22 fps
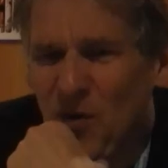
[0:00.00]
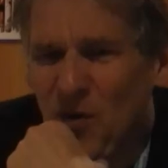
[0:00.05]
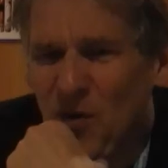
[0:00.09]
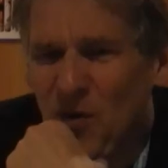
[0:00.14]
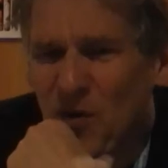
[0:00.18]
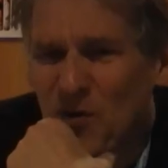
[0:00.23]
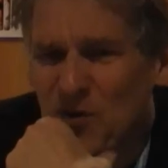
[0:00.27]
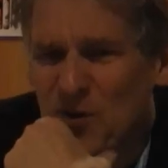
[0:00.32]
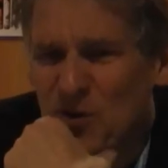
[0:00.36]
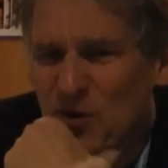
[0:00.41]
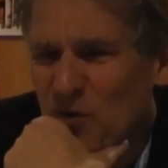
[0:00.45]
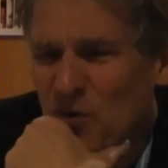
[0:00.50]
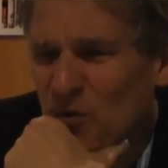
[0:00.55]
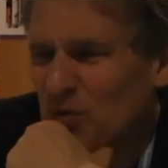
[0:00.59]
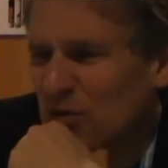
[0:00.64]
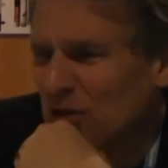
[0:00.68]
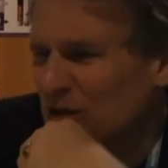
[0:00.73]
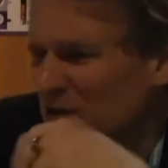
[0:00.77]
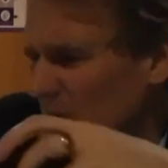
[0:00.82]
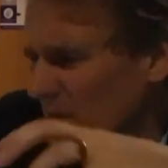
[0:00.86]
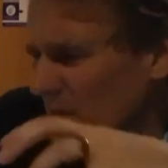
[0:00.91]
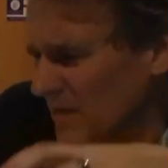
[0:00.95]
So
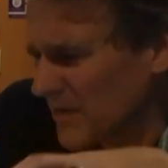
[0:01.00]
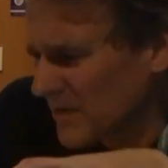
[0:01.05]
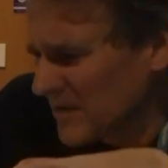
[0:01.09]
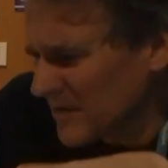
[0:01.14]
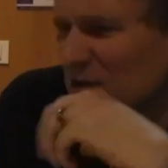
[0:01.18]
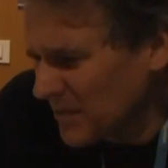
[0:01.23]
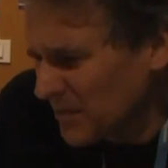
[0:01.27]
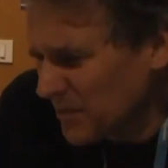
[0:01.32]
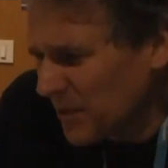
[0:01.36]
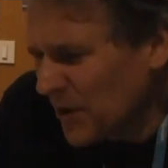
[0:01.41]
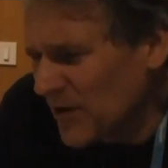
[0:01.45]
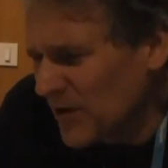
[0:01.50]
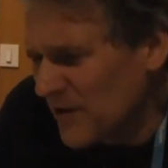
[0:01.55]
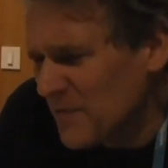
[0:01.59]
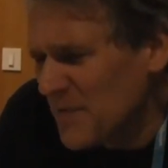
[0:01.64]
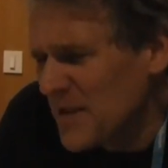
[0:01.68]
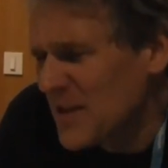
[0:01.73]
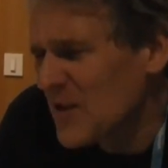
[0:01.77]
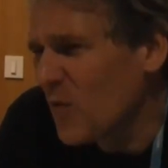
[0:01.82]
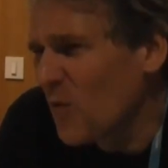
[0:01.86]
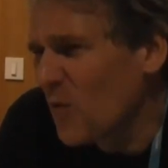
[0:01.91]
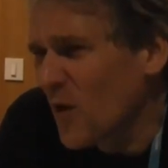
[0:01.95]
there's a part of
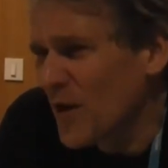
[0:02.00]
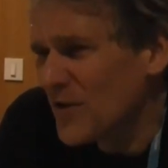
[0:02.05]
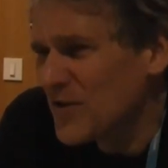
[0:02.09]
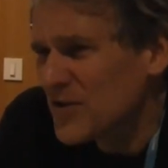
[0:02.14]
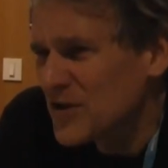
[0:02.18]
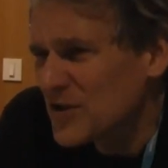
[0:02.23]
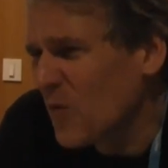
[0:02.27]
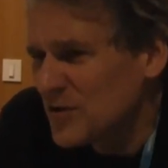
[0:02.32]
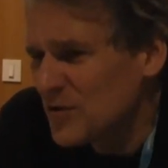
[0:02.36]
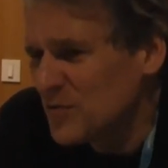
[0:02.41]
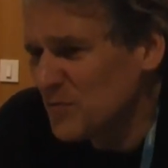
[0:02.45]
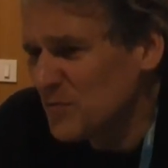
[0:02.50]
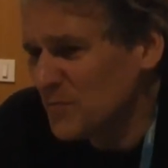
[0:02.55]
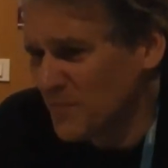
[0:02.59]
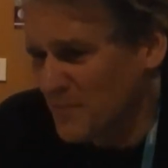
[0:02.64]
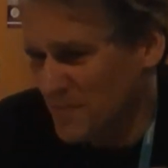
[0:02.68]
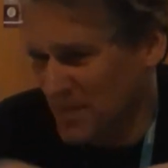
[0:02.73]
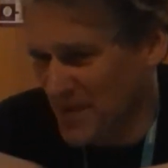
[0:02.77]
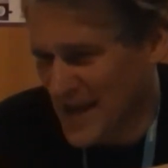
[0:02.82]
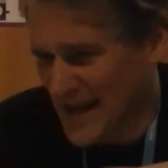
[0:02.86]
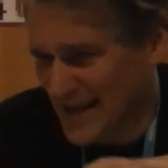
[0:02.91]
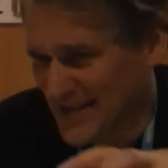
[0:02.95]
me that wants to
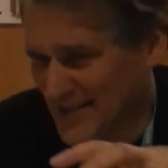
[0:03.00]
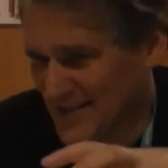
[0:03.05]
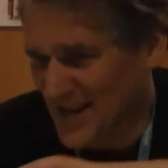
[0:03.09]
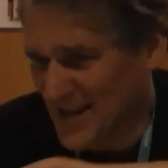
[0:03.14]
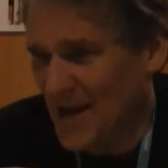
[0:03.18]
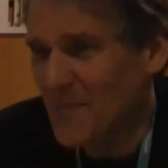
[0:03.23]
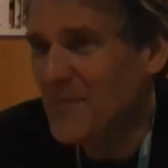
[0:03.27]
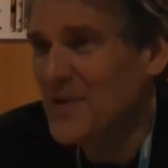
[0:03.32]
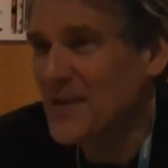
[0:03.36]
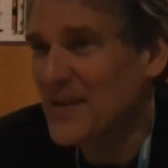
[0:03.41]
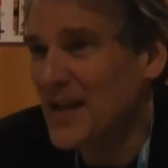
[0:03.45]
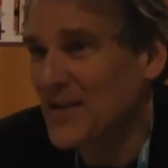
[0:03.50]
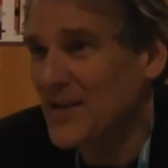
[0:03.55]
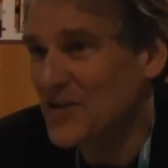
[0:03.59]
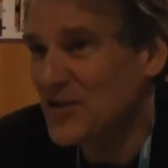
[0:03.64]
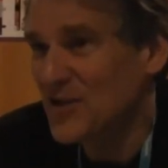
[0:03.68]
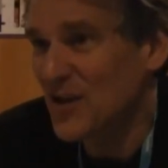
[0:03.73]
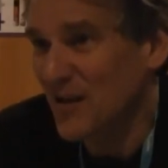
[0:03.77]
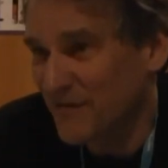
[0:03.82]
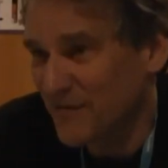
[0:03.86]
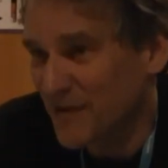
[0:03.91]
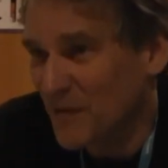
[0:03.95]
examine that
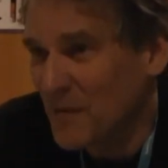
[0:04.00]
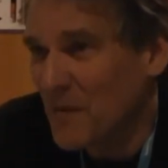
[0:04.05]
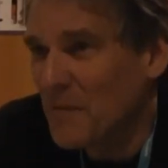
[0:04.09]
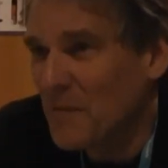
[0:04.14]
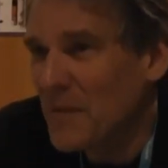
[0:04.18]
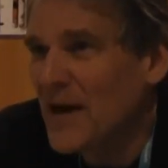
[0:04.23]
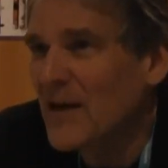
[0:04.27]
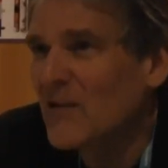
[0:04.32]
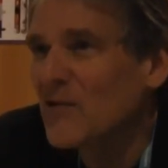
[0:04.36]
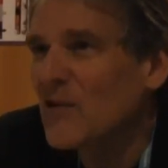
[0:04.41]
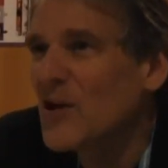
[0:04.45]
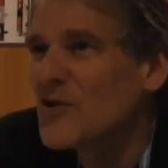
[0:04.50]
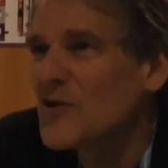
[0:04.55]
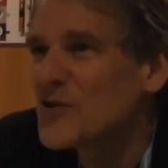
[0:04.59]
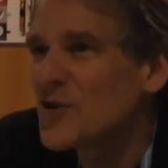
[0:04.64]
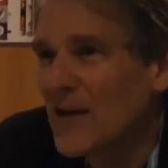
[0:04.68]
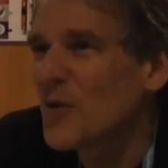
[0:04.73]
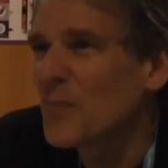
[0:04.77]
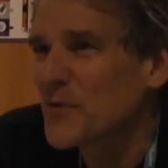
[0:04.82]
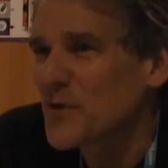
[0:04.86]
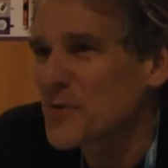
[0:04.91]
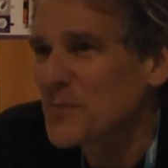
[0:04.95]
stuff from a
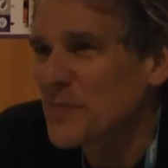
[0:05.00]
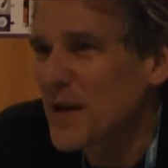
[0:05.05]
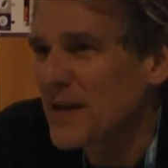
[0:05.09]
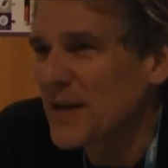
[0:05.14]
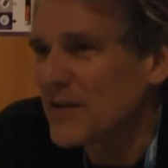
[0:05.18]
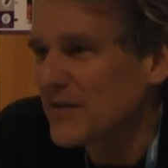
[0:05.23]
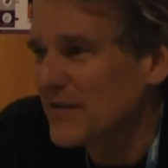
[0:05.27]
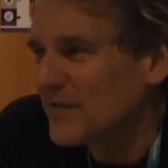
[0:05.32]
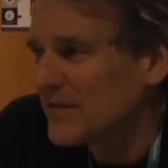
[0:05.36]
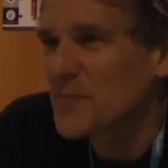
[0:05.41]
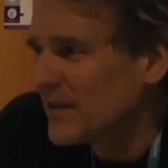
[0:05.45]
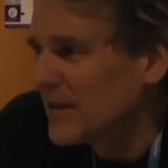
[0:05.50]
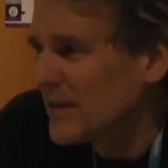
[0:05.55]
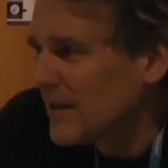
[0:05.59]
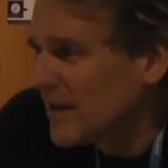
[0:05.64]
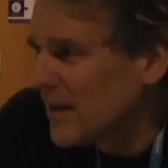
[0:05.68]
biological perspective.